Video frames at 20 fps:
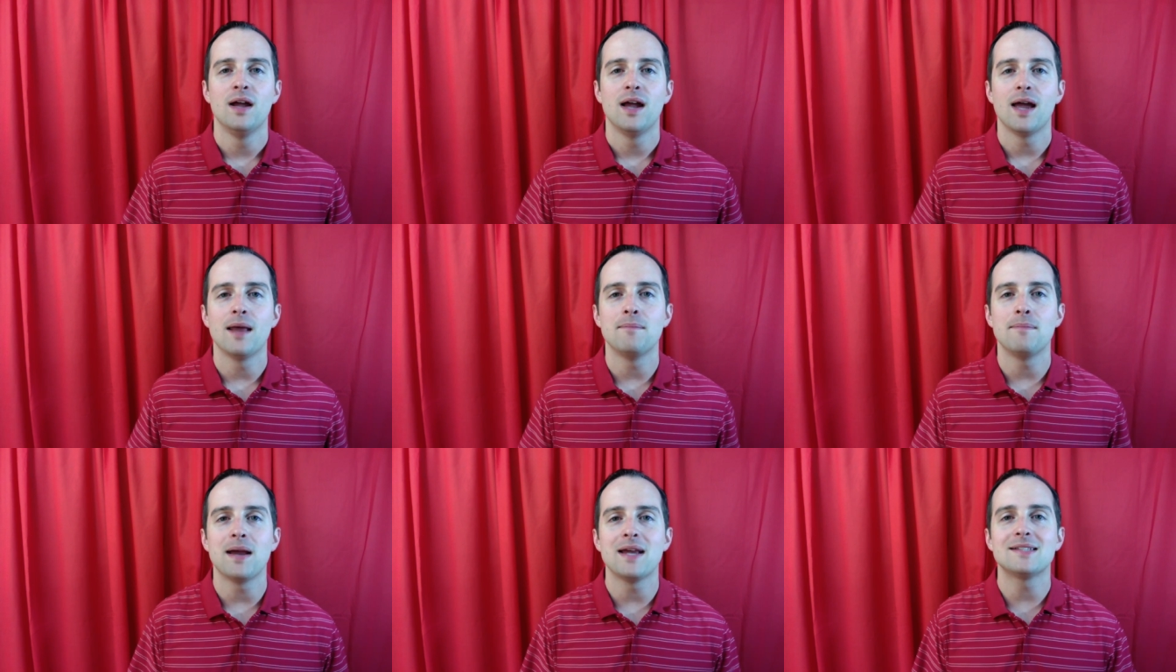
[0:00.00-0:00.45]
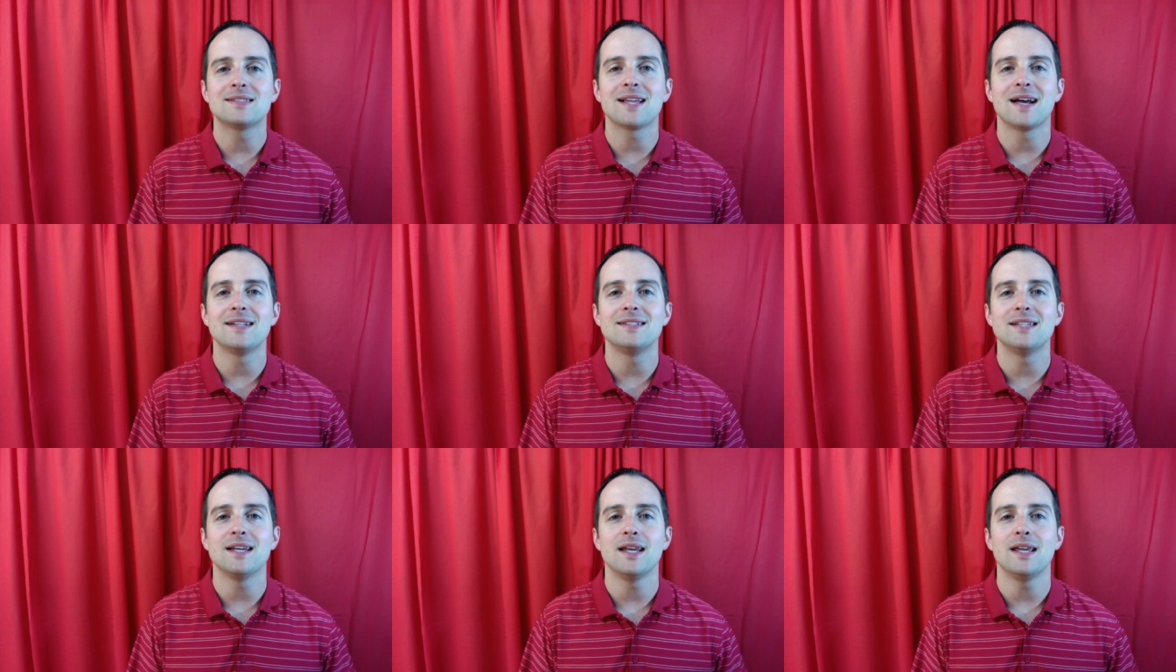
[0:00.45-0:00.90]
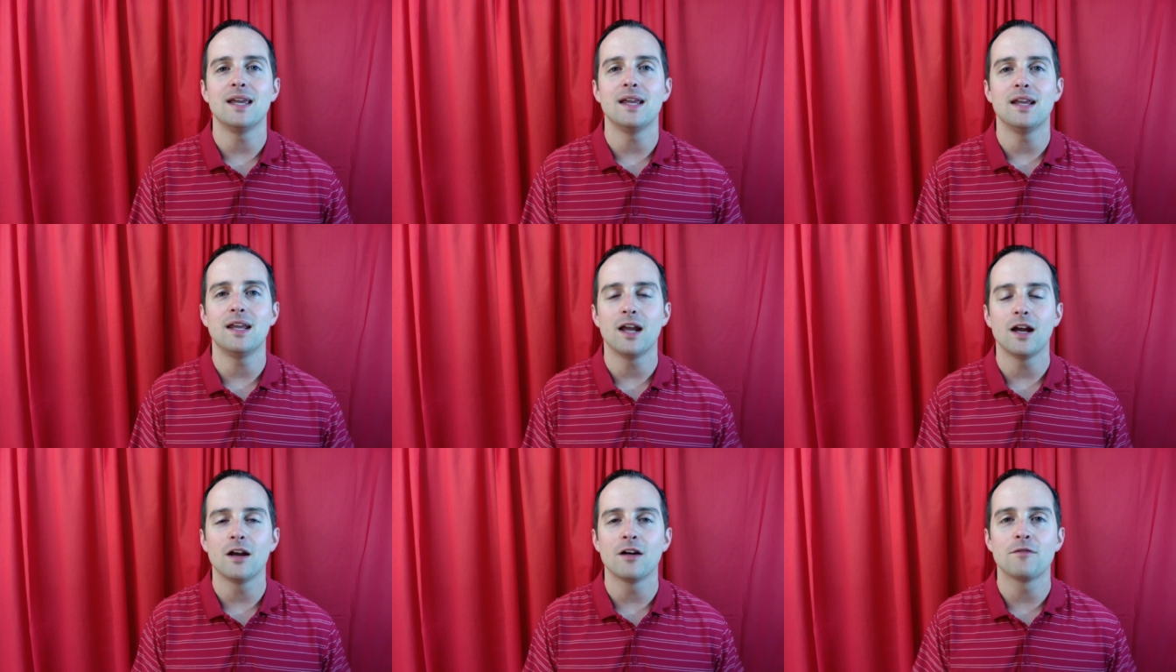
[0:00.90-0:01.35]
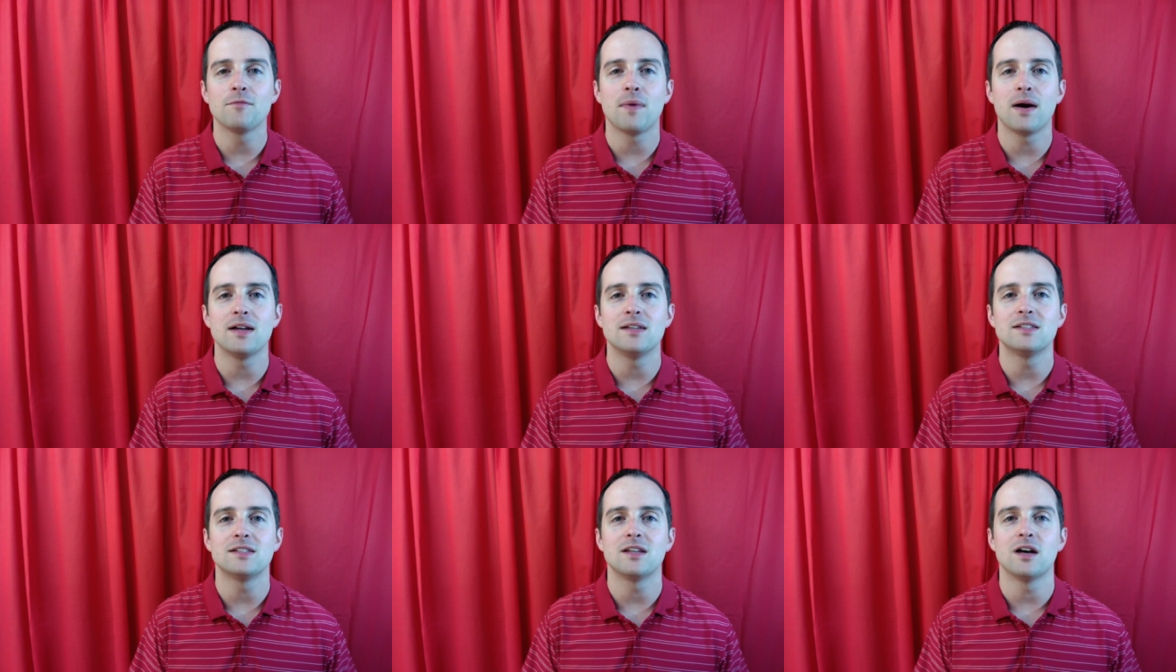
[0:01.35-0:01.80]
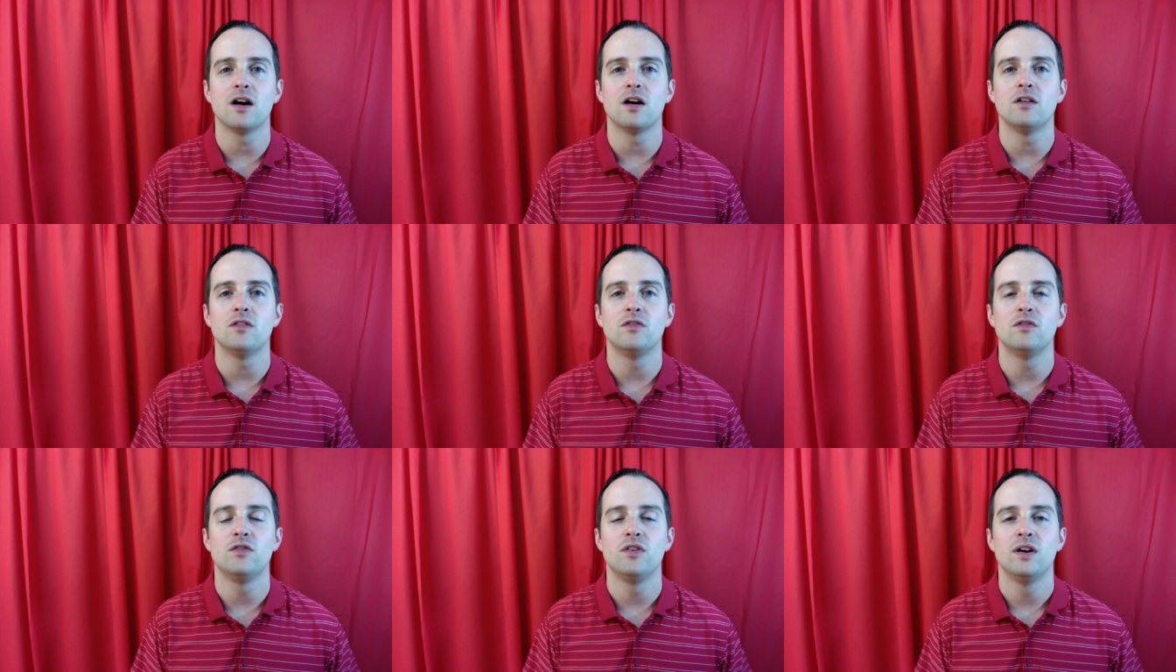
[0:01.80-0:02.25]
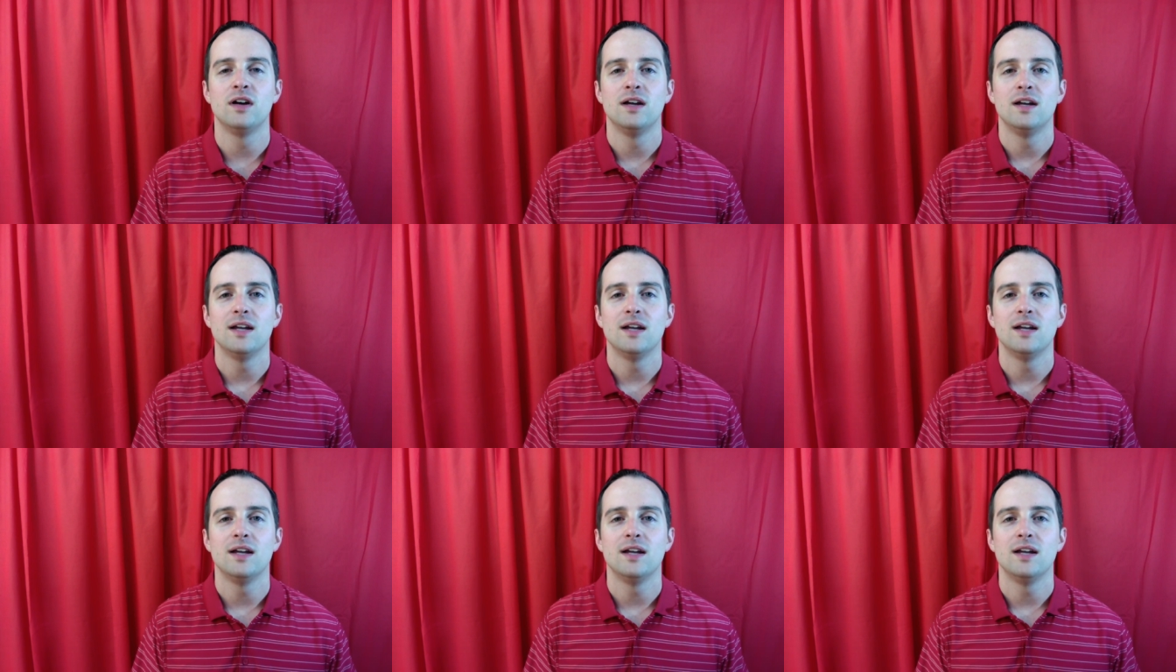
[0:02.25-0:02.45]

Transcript: and based on taking care of myself